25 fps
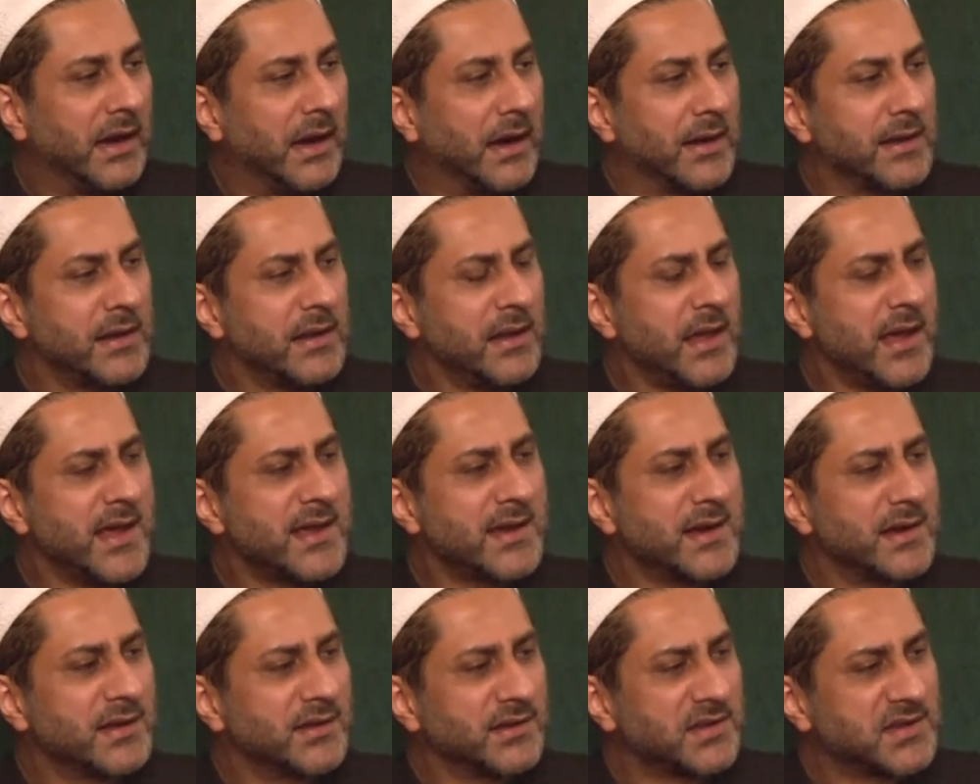
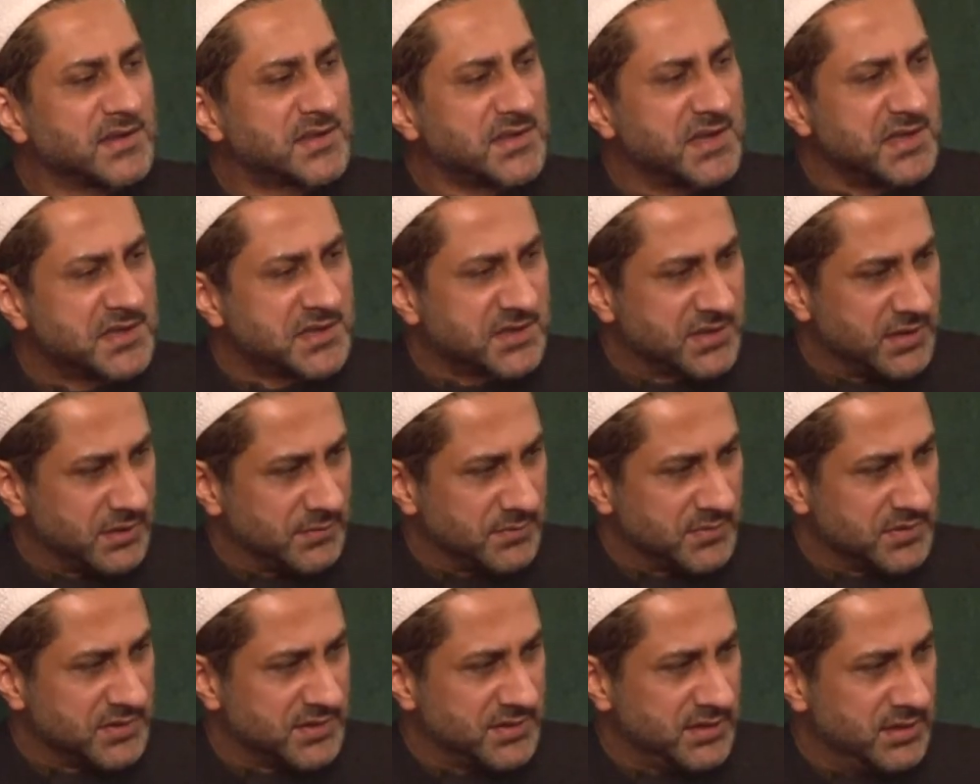Unlike other
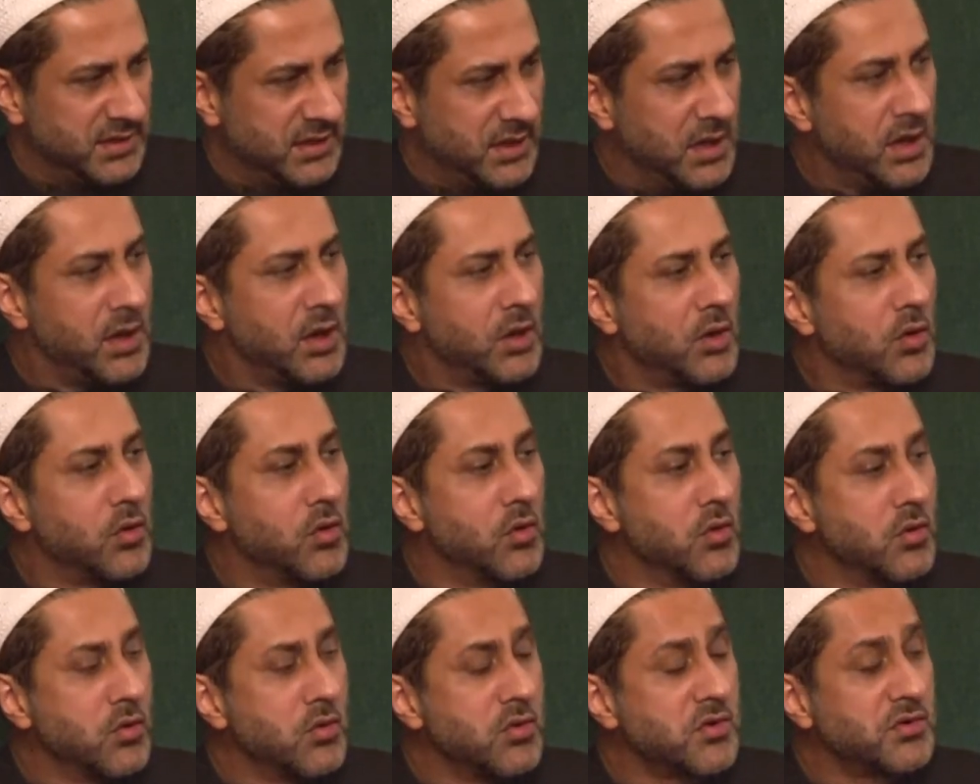systems
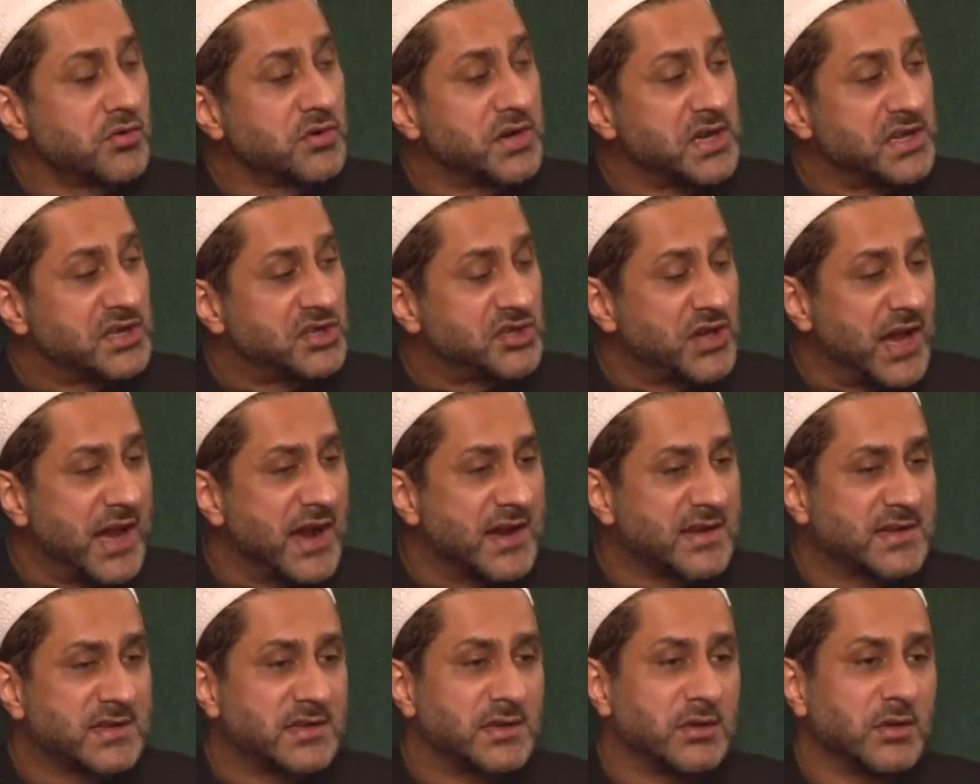who
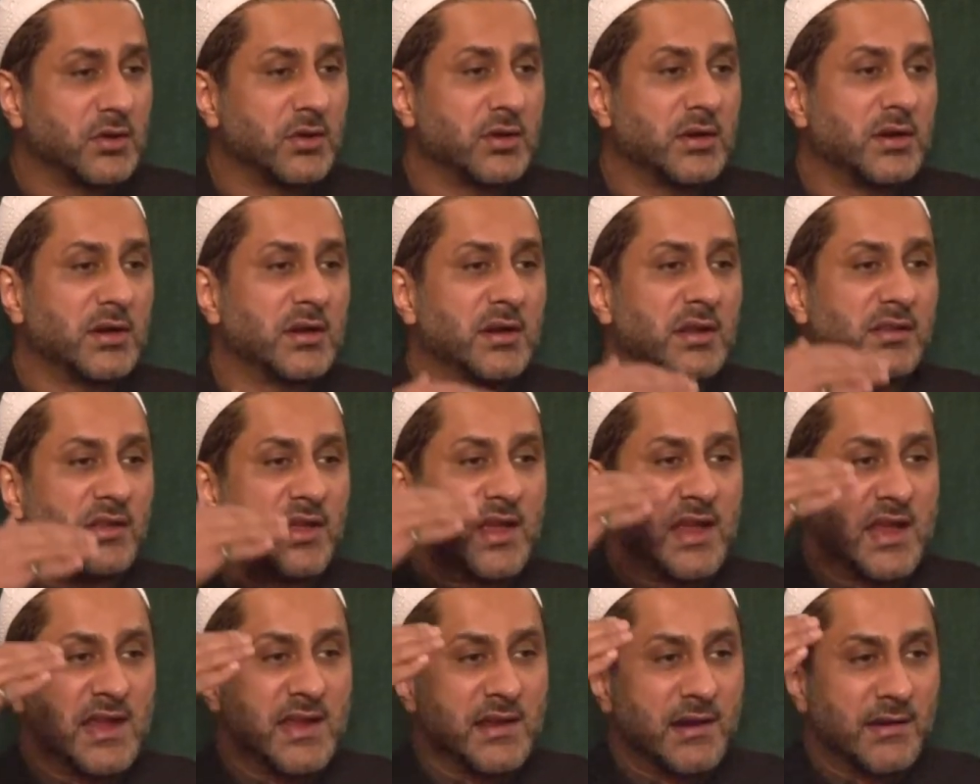reject
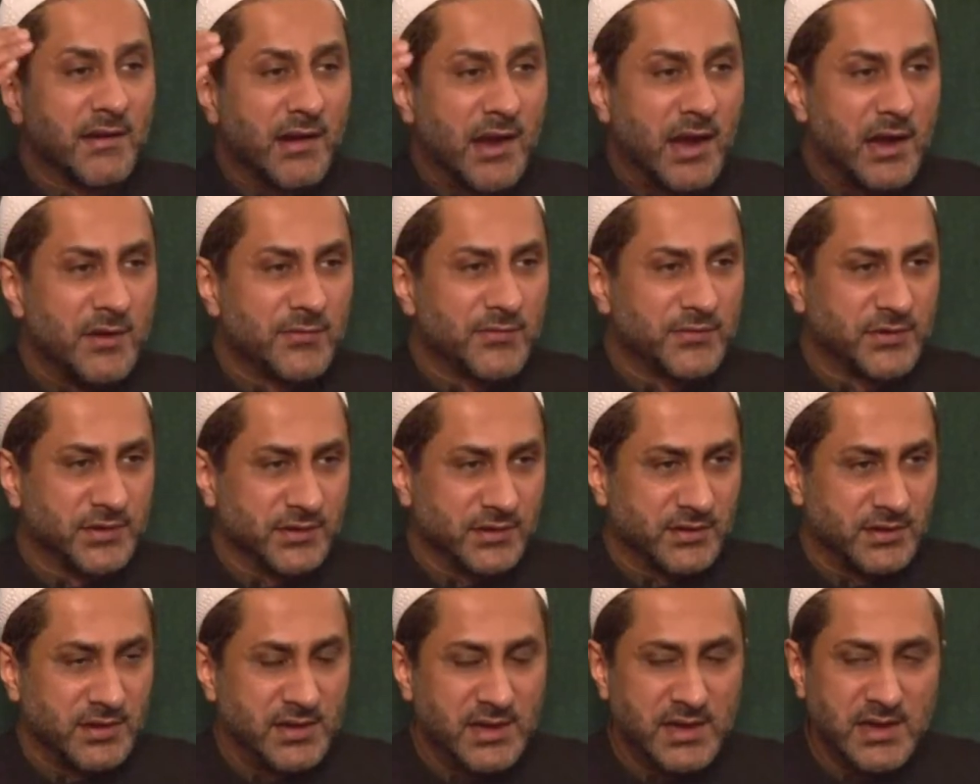the
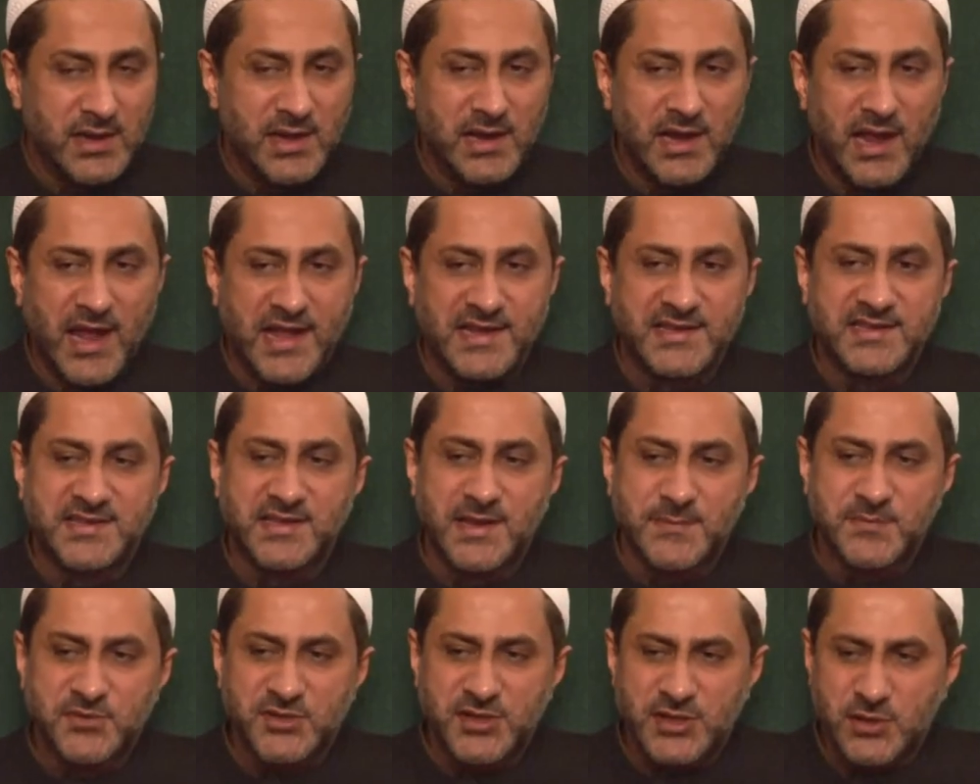hereafter and
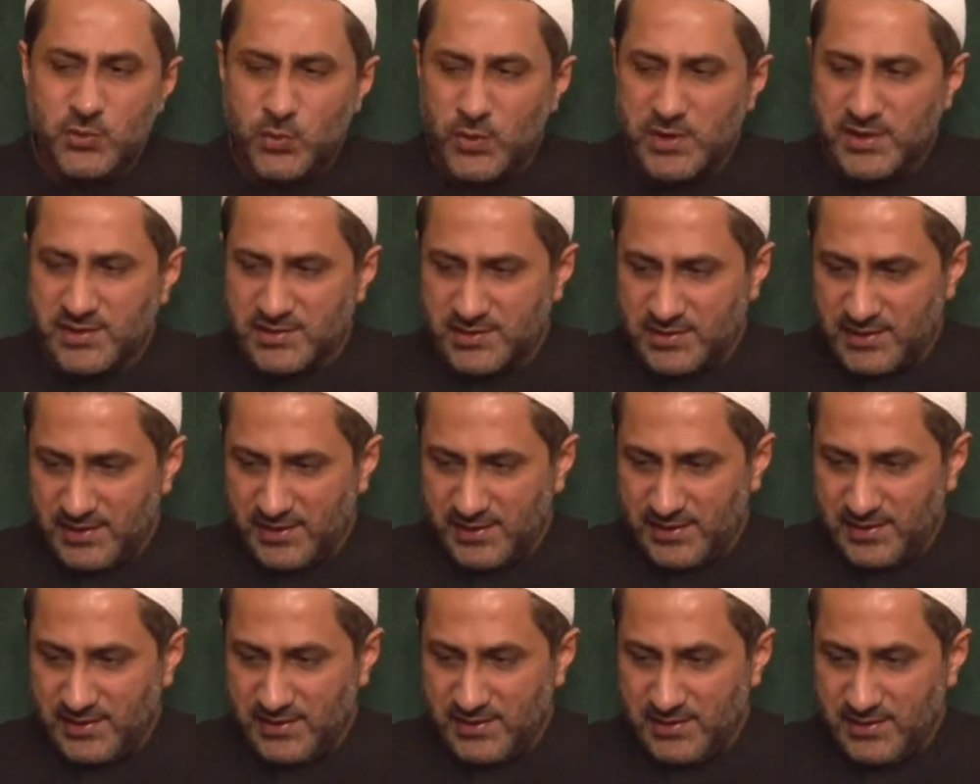
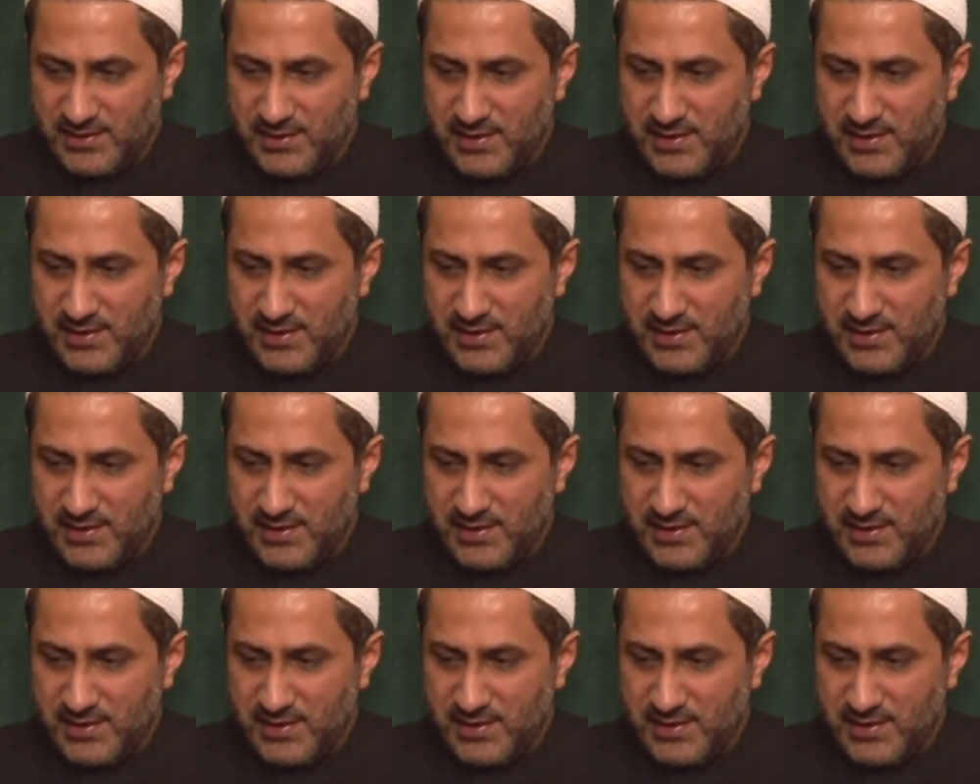subsequently